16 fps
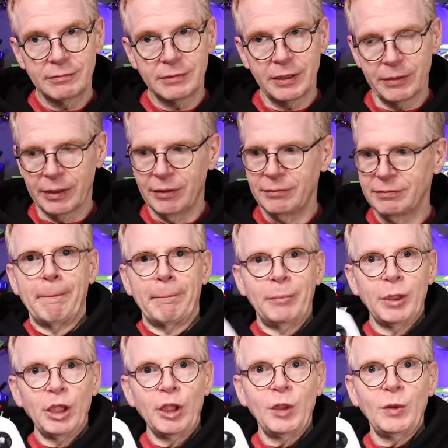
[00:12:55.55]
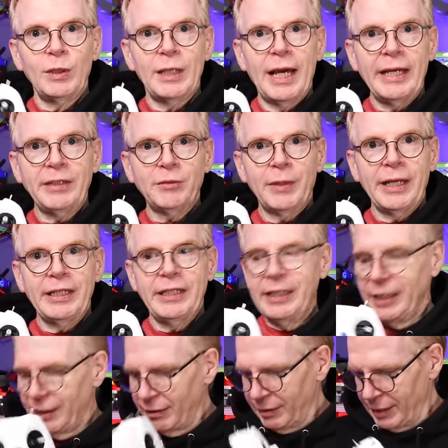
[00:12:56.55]
There we go. Blue light right
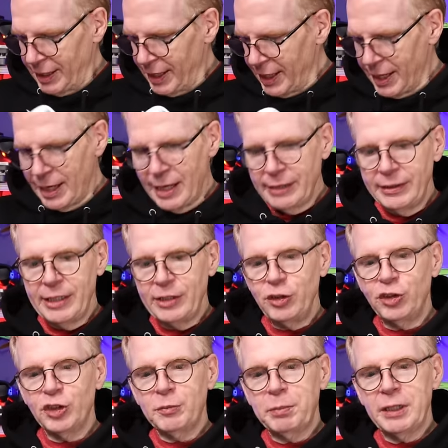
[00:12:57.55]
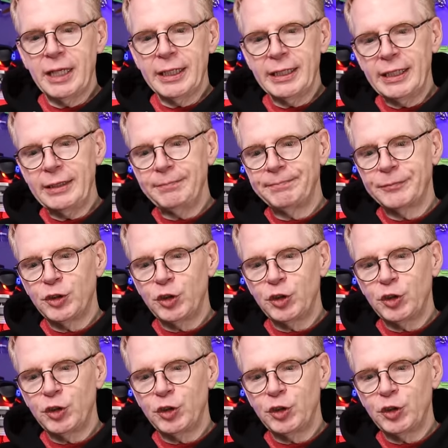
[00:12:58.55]
here, and then you just plug it in.